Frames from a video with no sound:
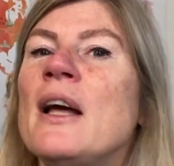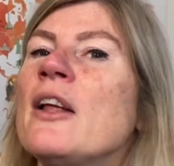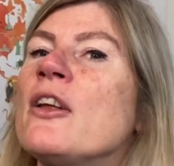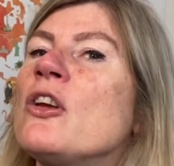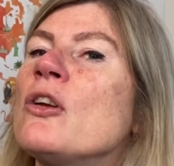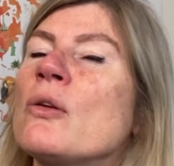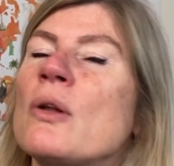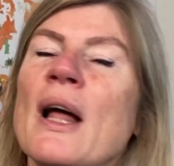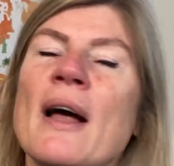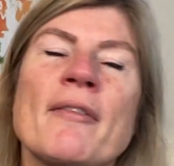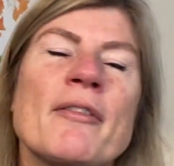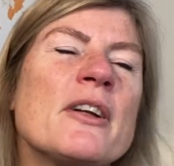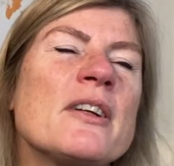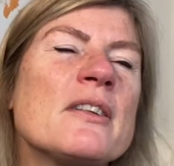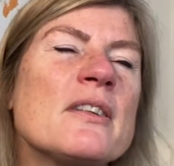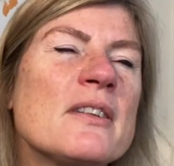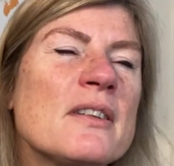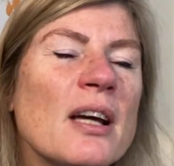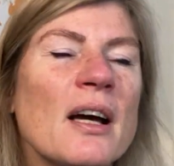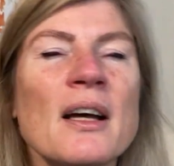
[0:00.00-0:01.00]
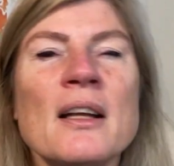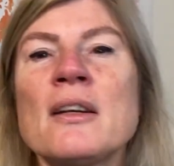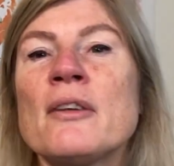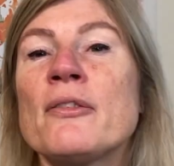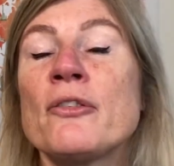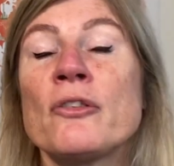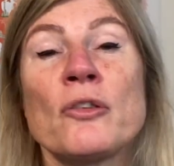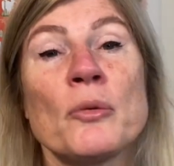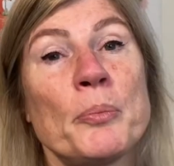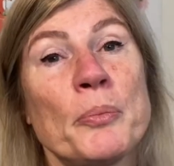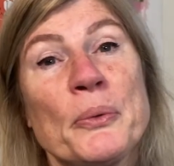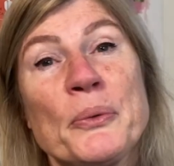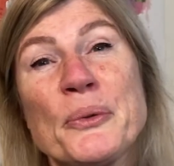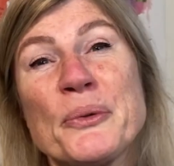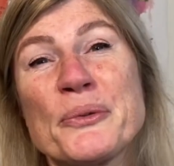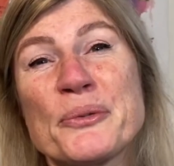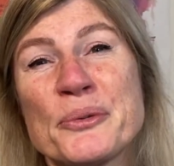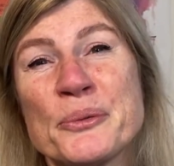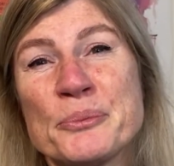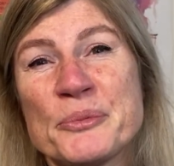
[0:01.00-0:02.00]
You'll have a ton of
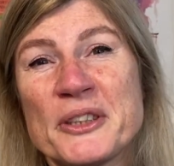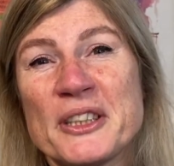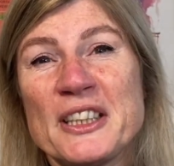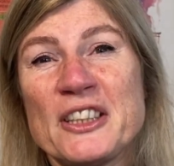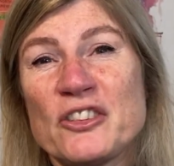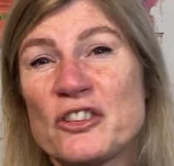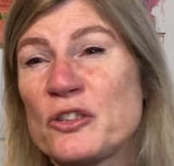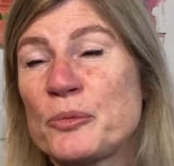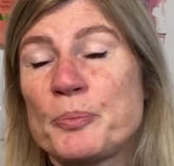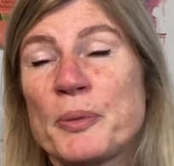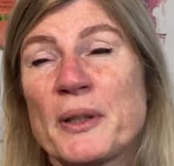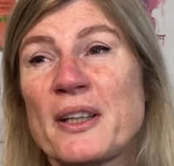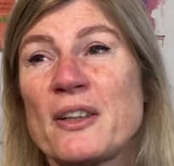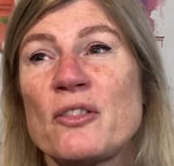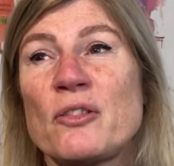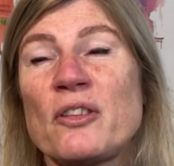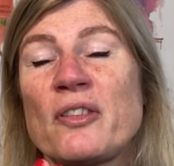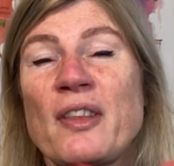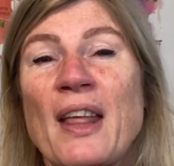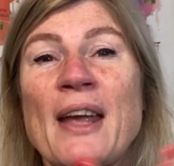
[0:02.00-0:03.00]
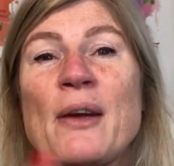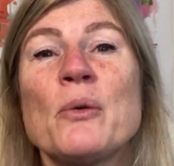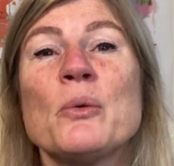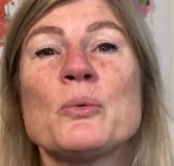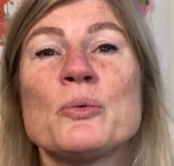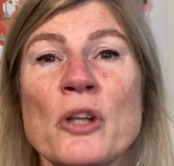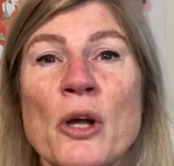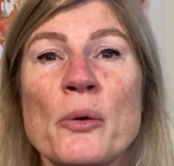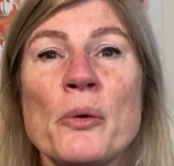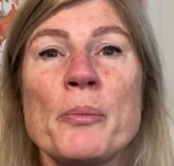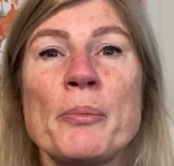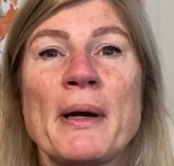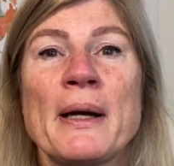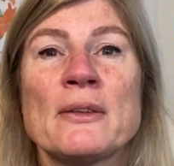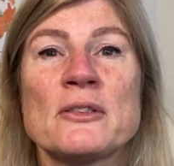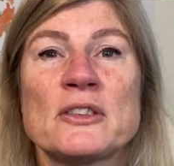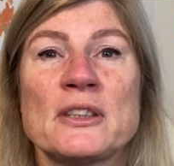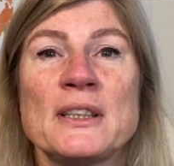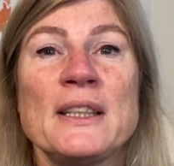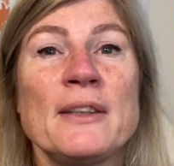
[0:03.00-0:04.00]
support from teachers because they all know
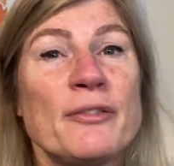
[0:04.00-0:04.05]
about it.